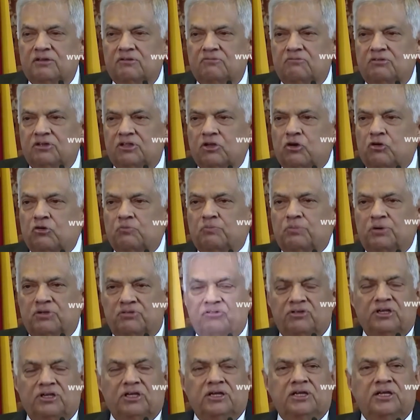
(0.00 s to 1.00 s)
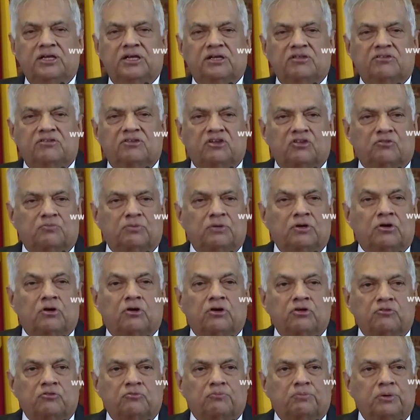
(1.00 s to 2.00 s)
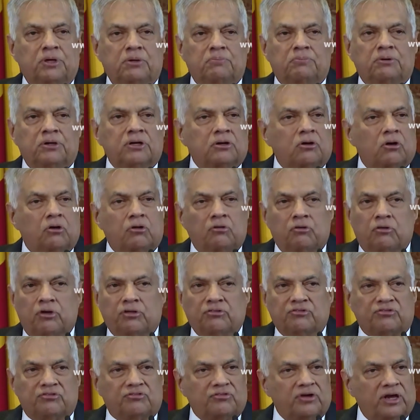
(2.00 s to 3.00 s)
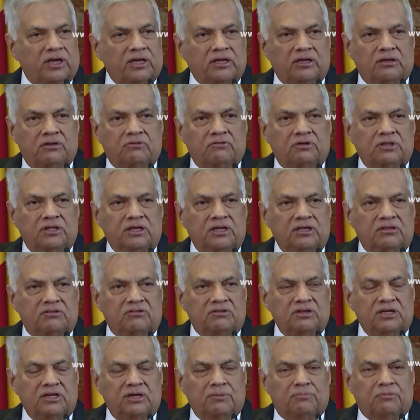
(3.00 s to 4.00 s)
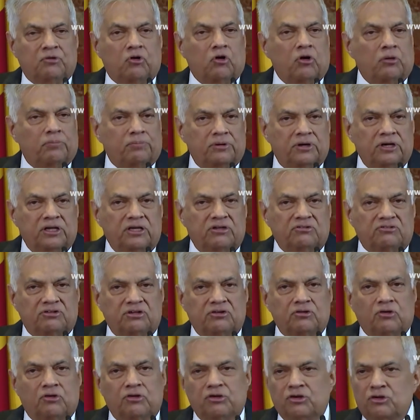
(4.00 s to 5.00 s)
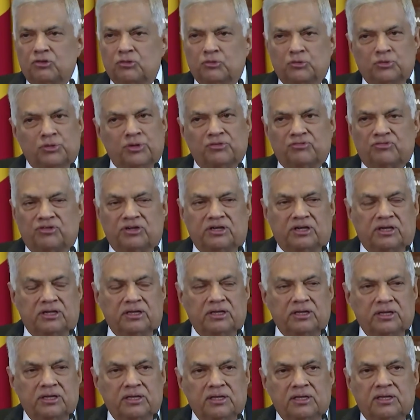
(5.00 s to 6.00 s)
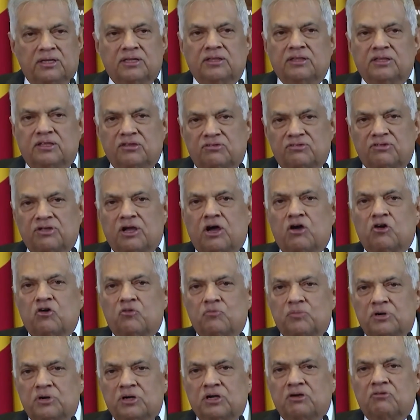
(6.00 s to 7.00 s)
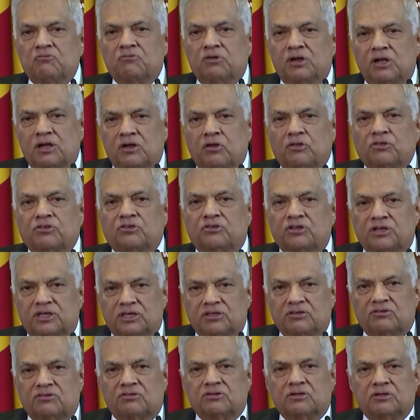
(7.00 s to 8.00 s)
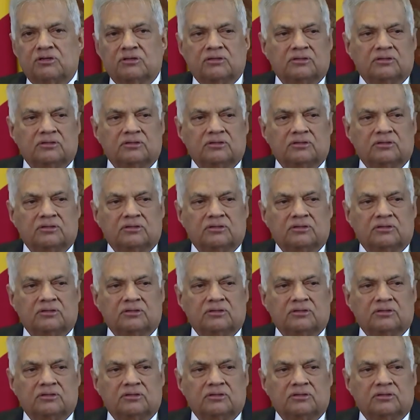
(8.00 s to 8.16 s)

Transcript: Without procedures, just because people go on strike, whether it's in a corporation or in a university, this government will not change.